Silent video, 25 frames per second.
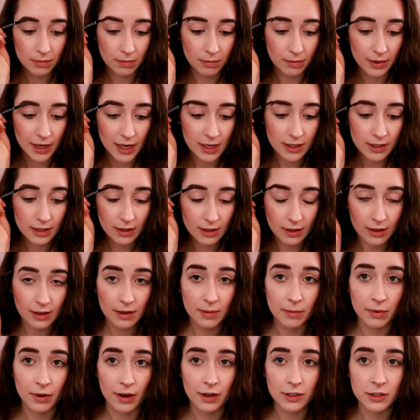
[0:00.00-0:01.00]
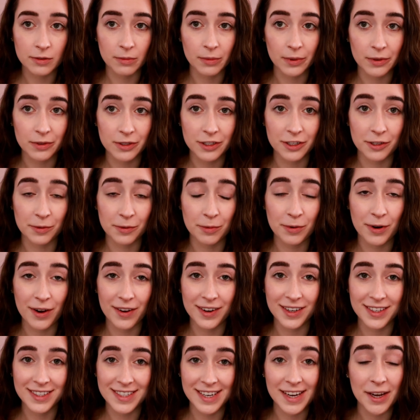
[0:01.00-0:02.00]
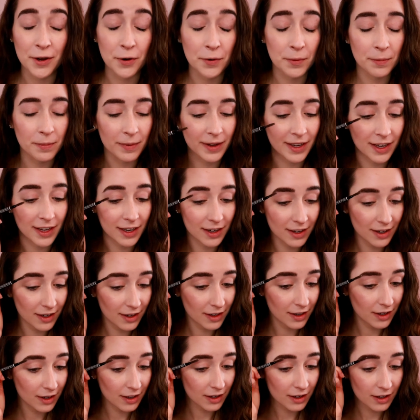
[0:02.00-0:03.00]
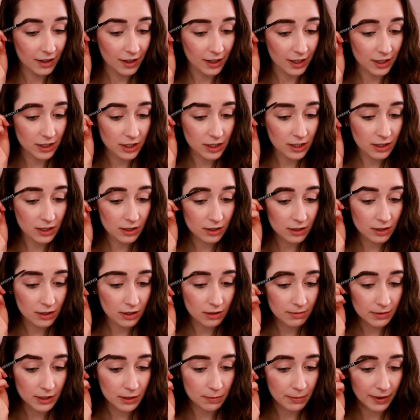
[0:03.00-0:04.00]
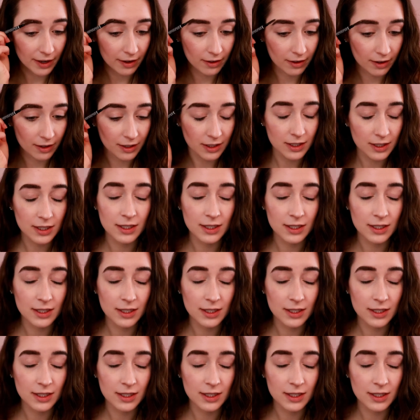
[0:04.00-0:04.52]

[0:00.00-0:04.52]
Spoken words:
Basically brush most of the product out, but it just looks so much better. It's